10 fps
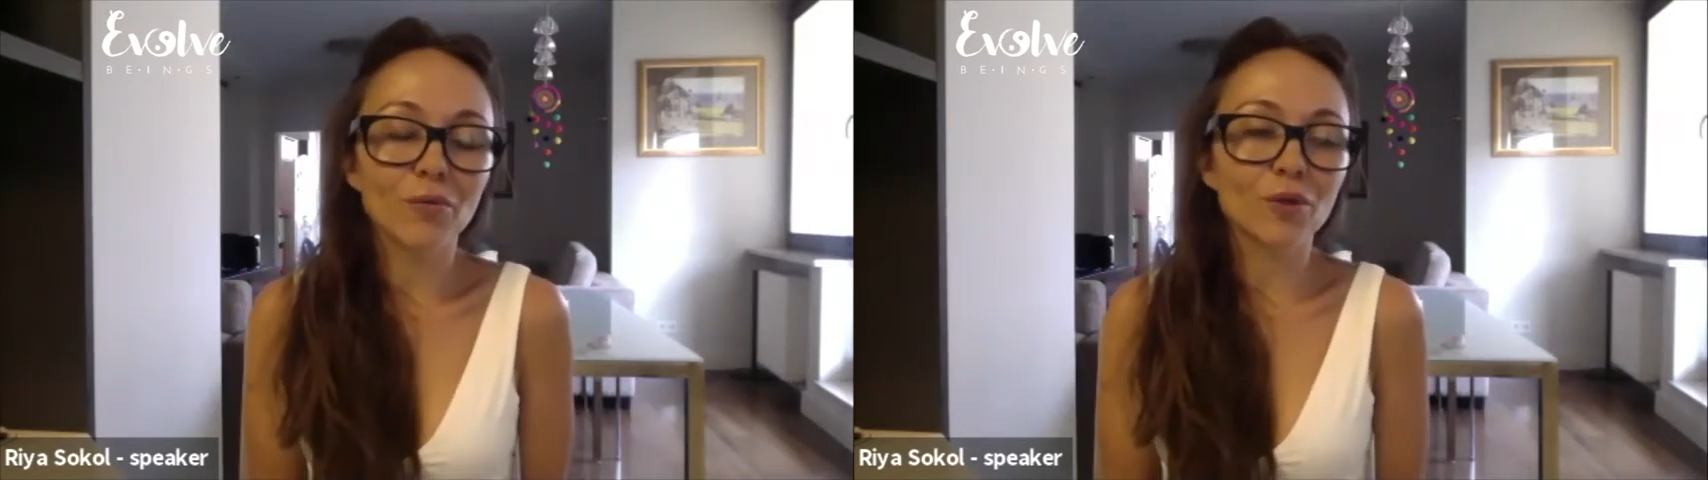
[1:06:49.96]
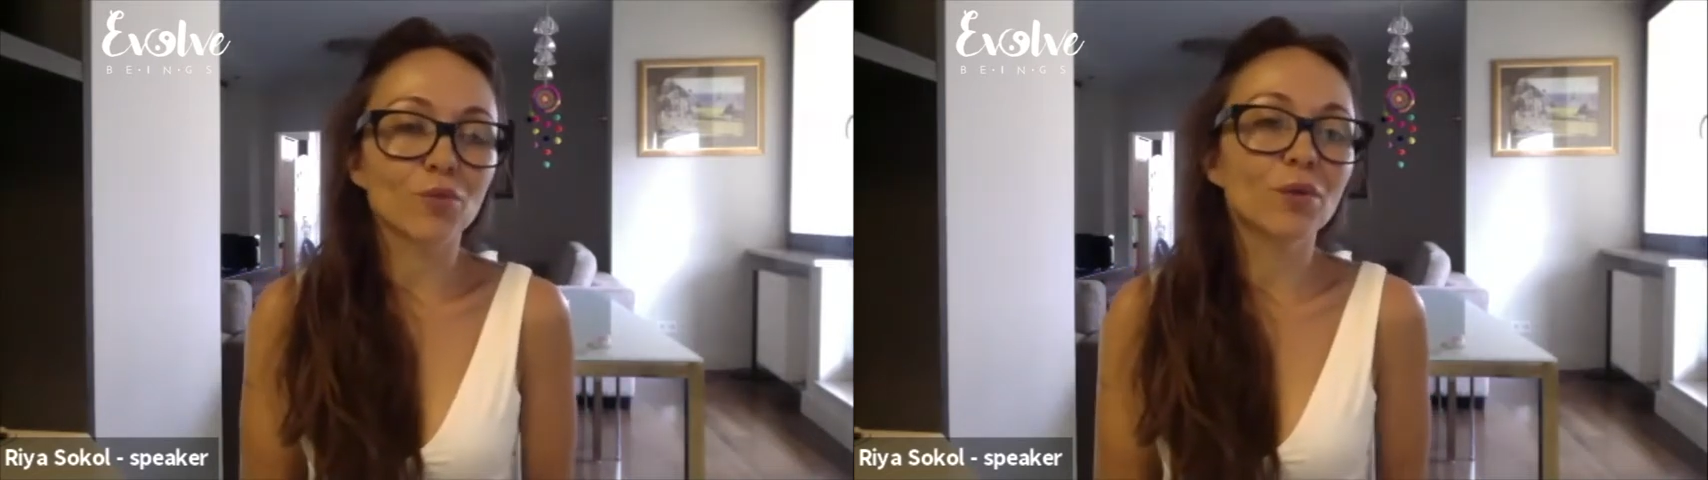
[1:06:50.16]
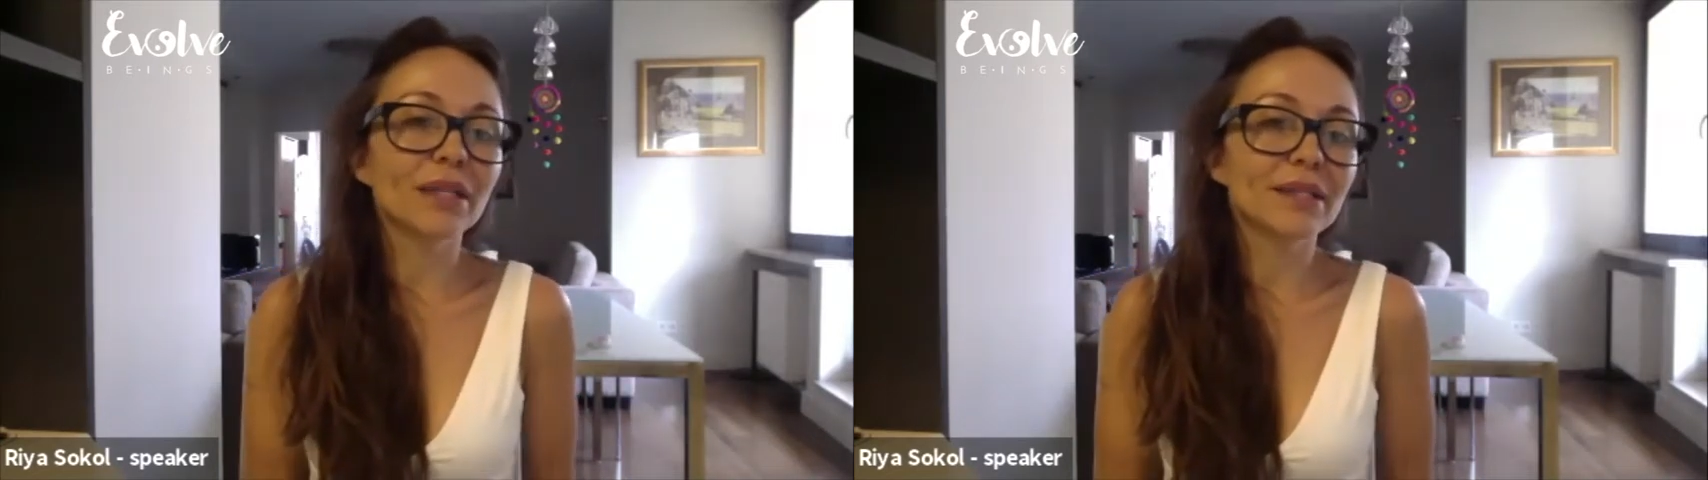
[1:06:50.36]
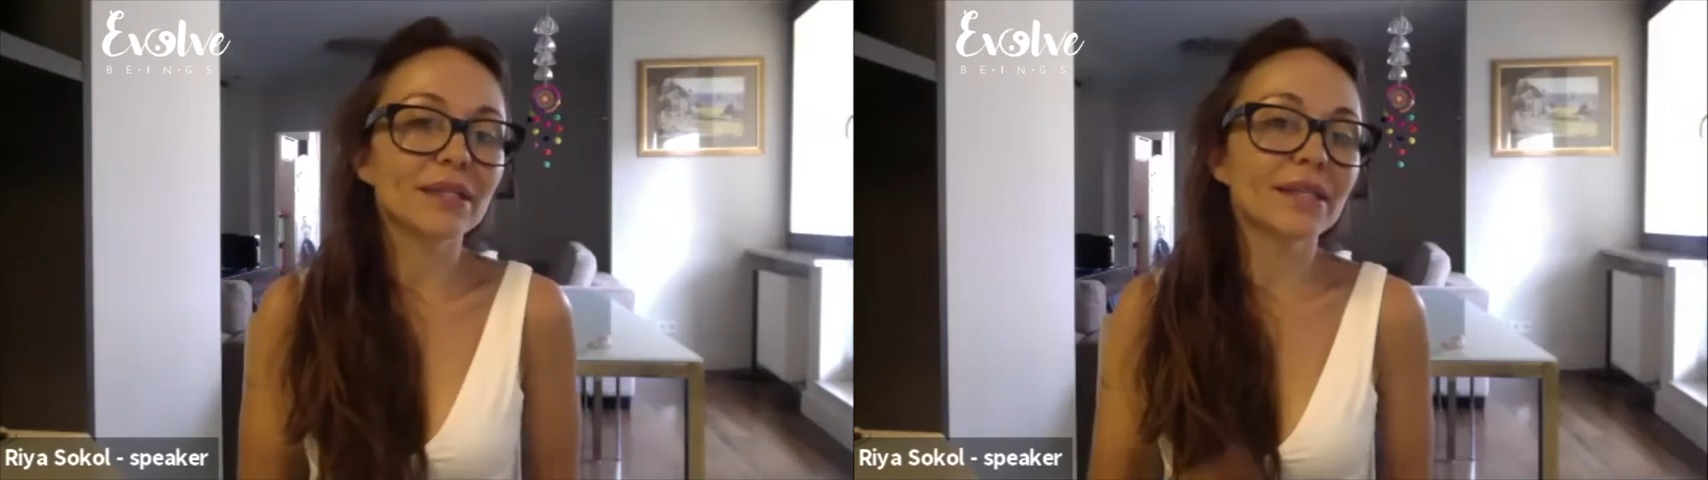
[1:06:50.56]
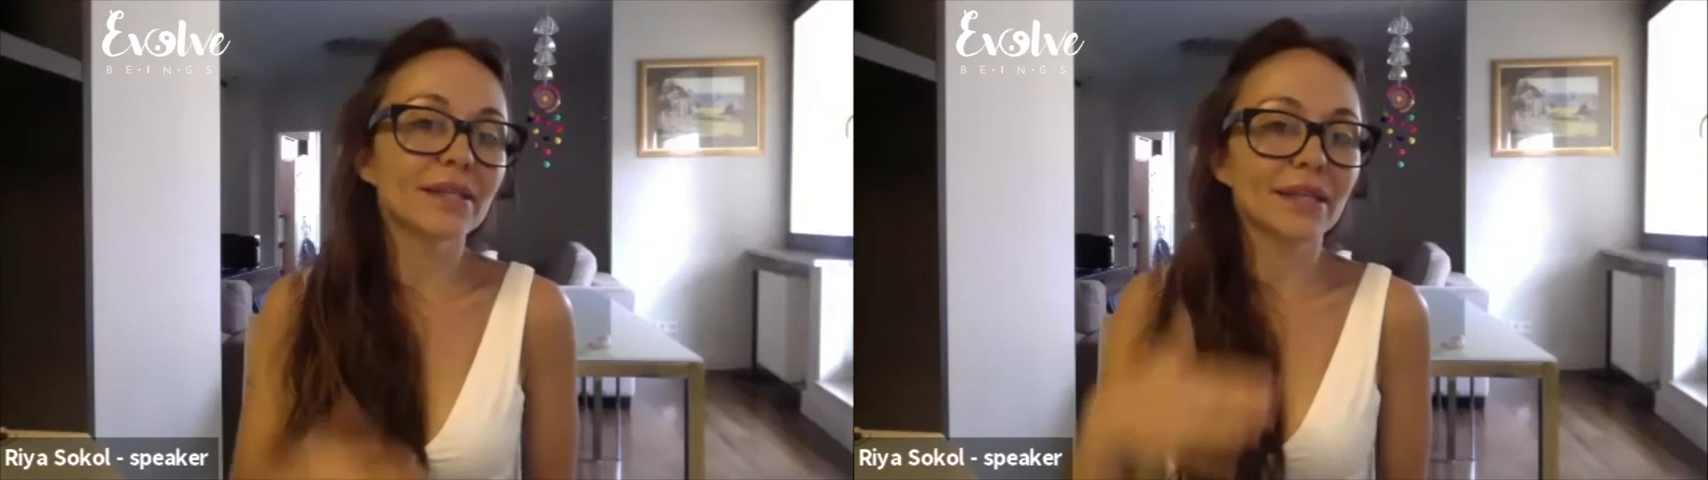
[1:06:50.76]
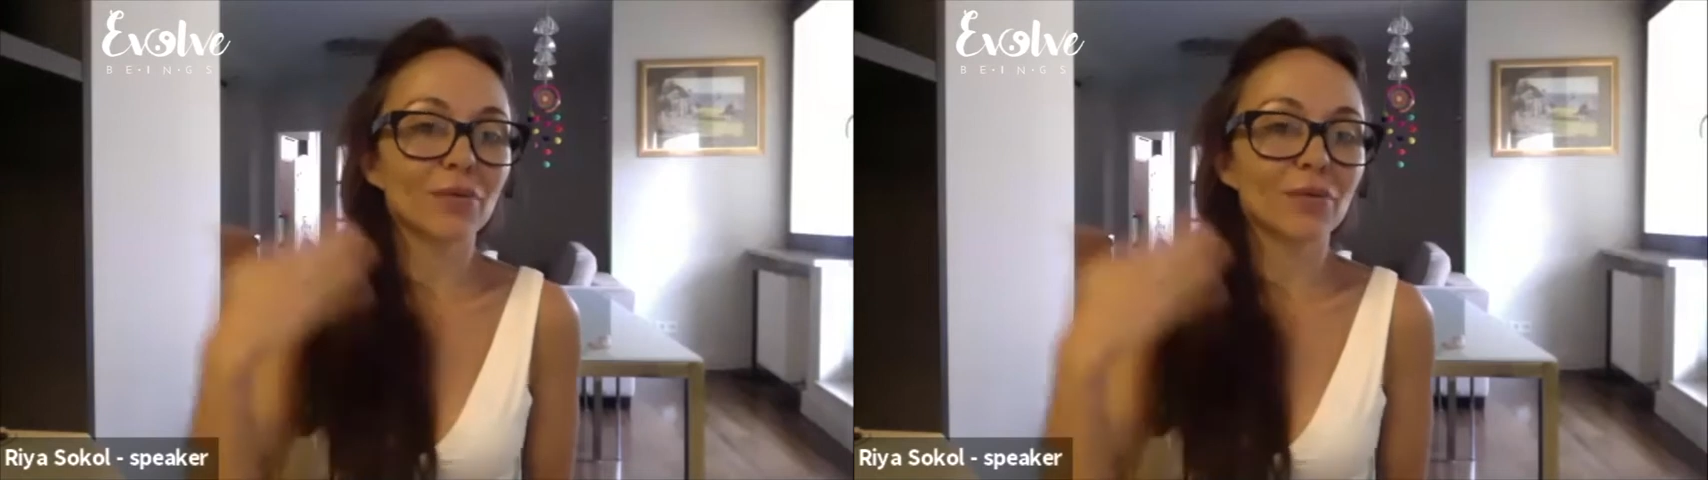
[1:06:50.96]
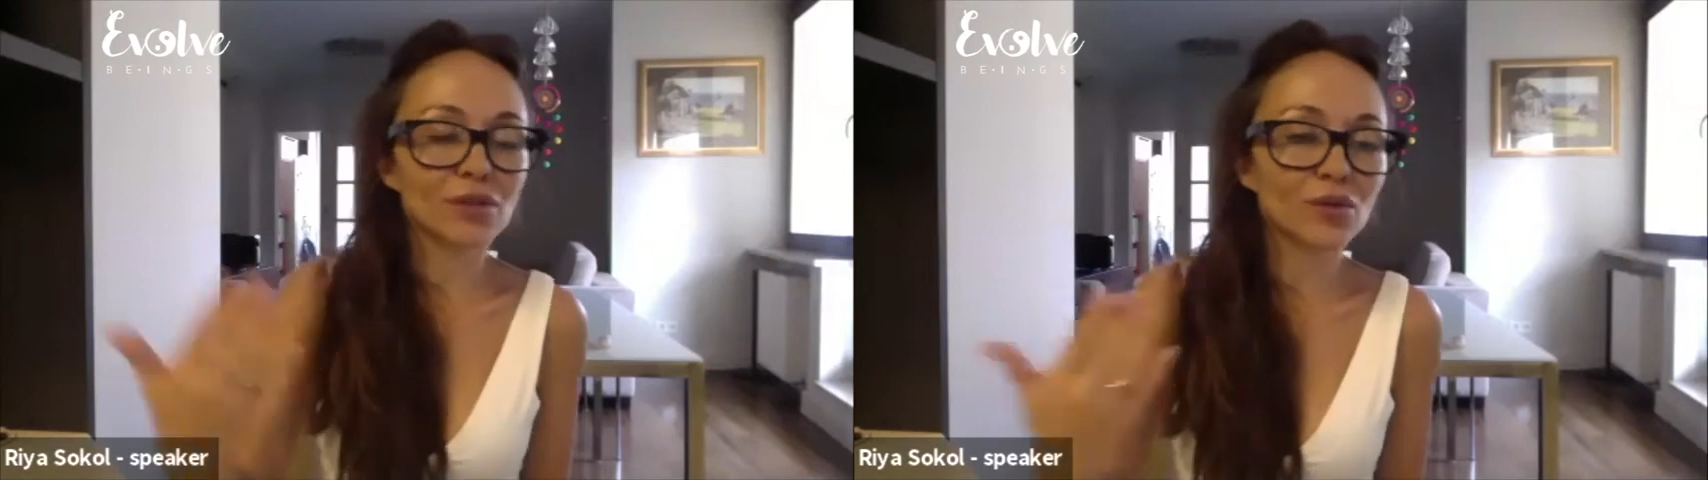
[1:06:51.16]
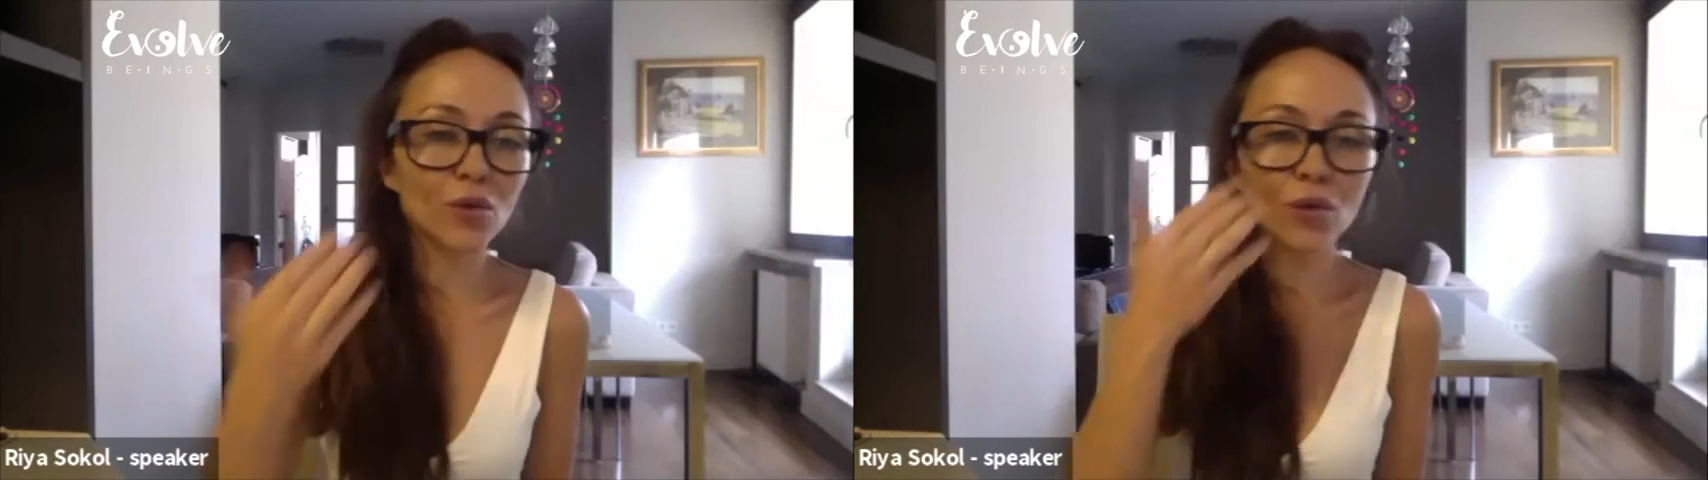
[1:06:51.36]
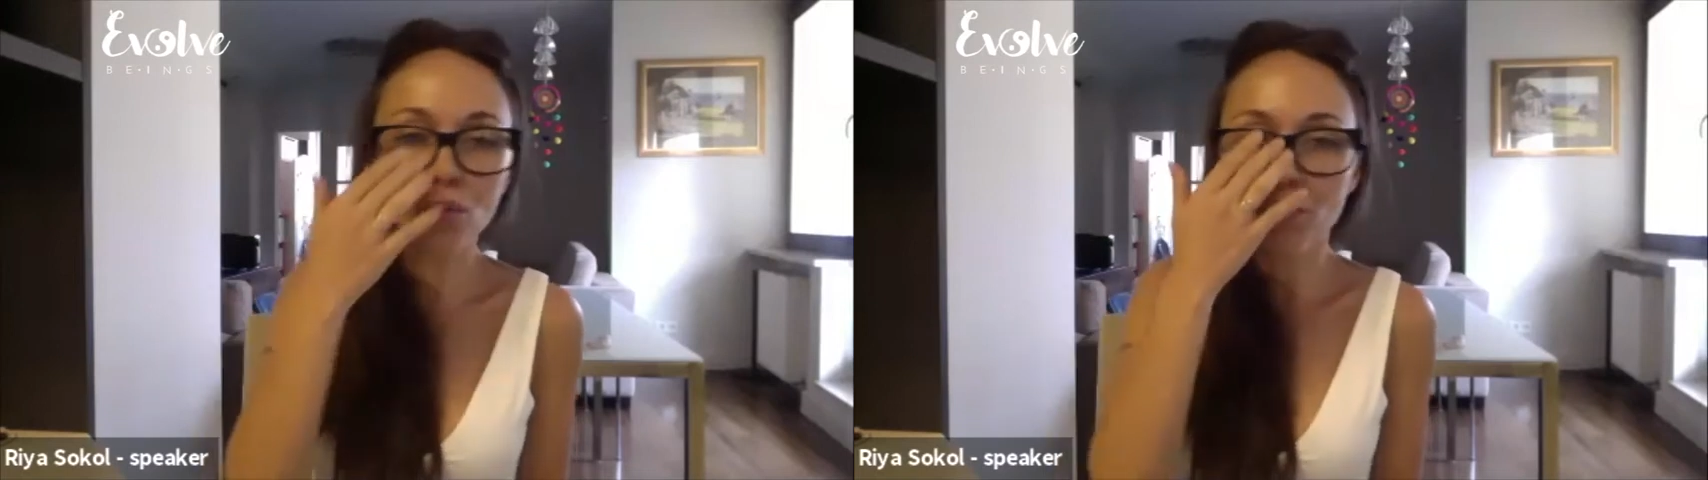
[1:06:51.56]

we did in our school,